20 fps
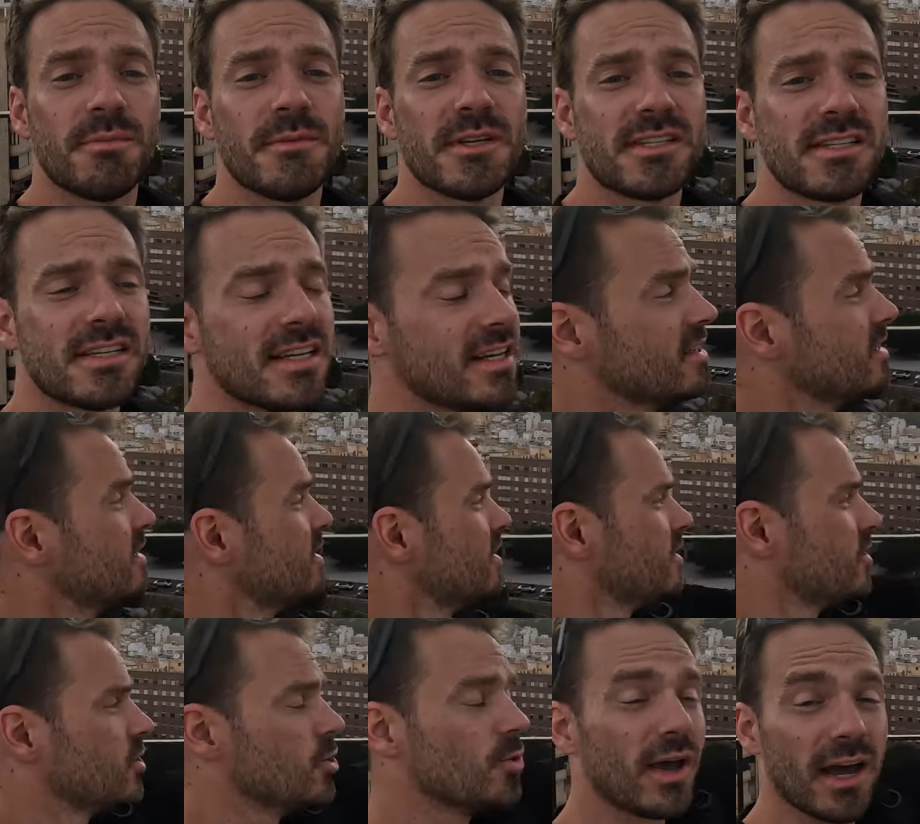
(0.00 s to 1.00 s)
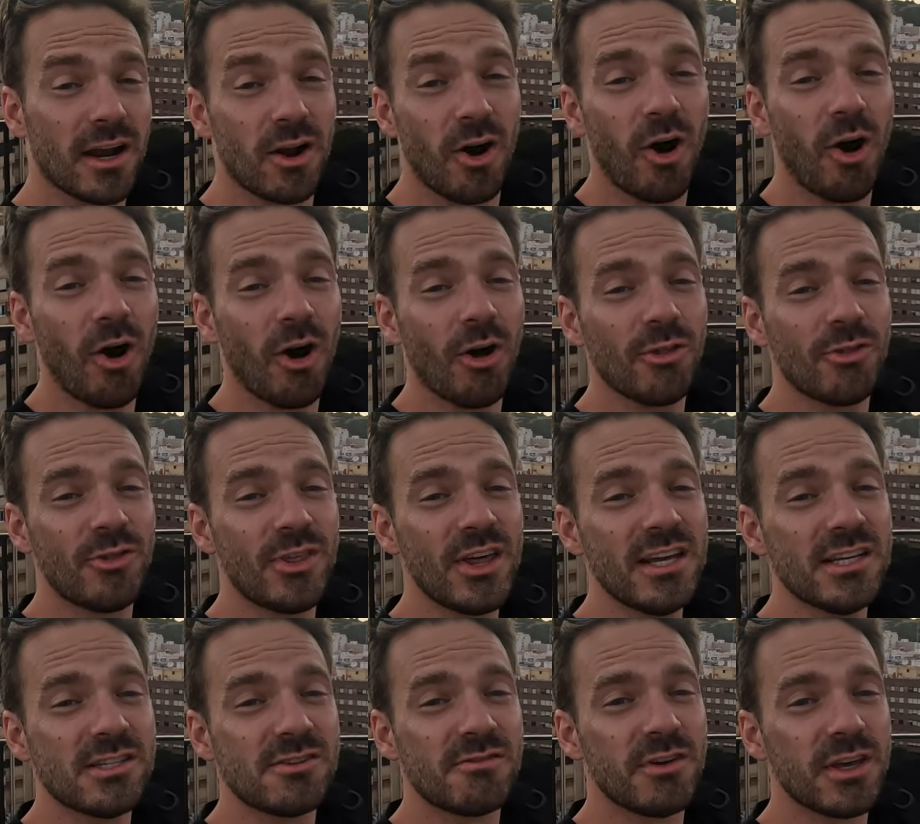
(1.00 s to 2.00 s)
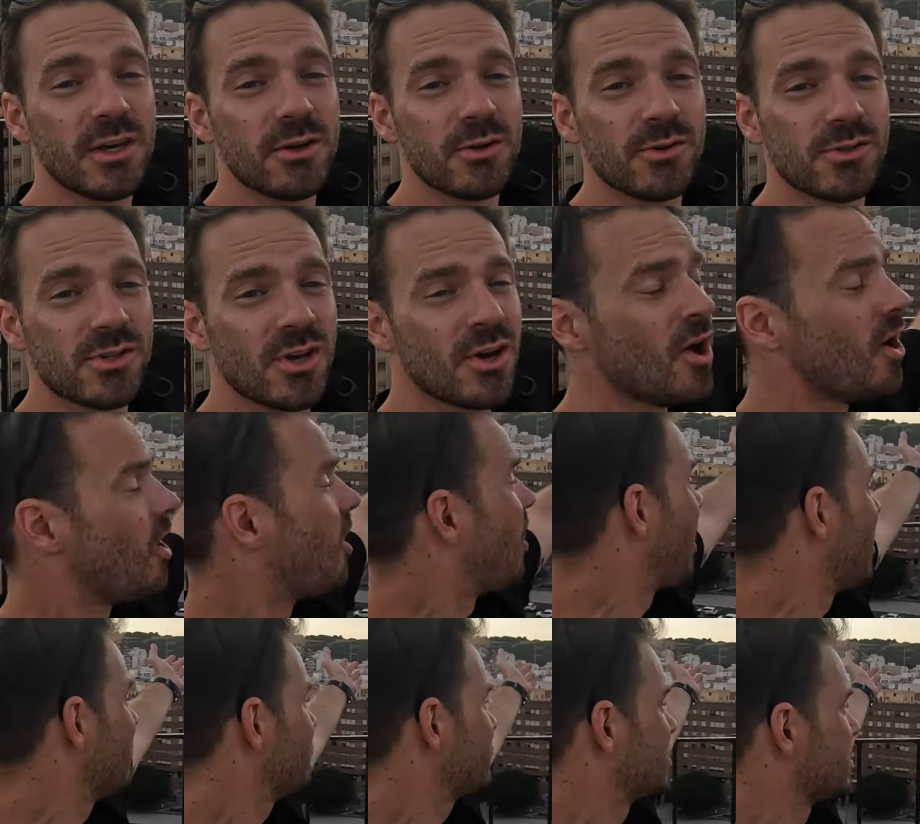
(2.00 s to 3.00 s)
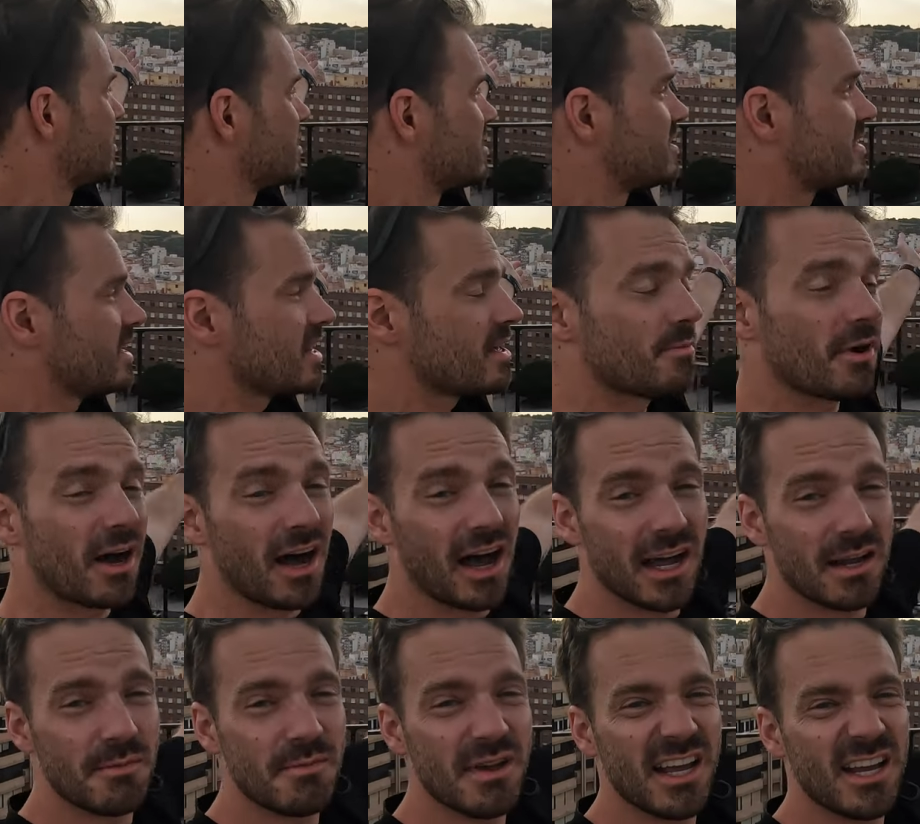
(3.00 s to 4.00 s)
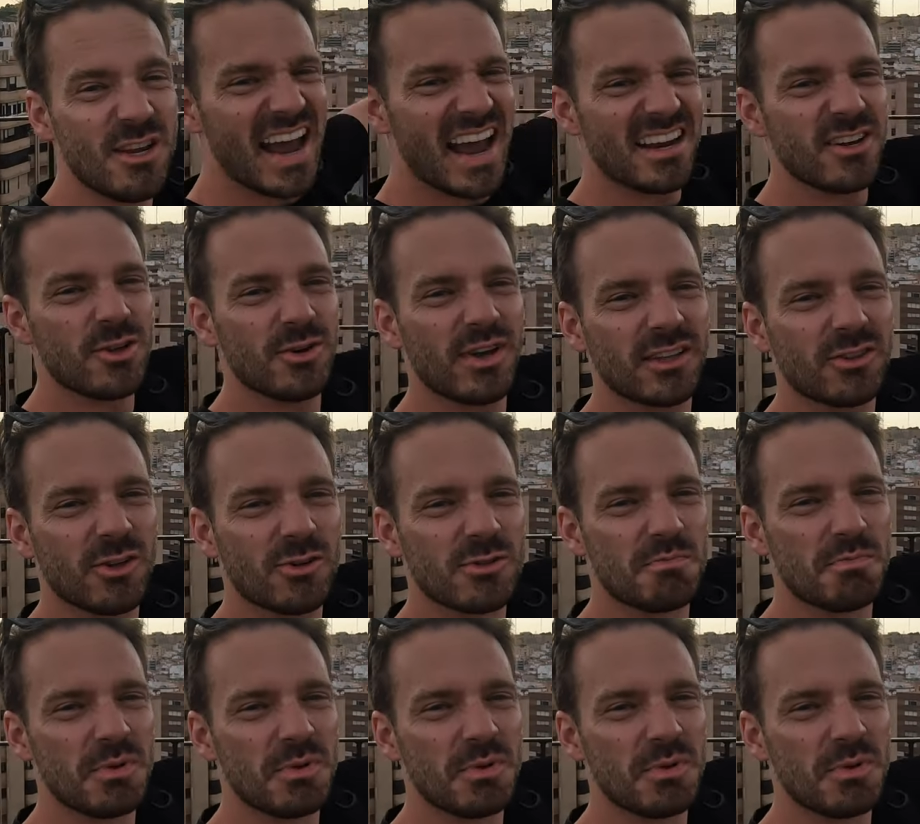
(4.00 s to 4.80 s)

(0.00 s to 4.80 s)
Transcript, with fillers: from the sea, you get all these views off to the city behind me, and you get those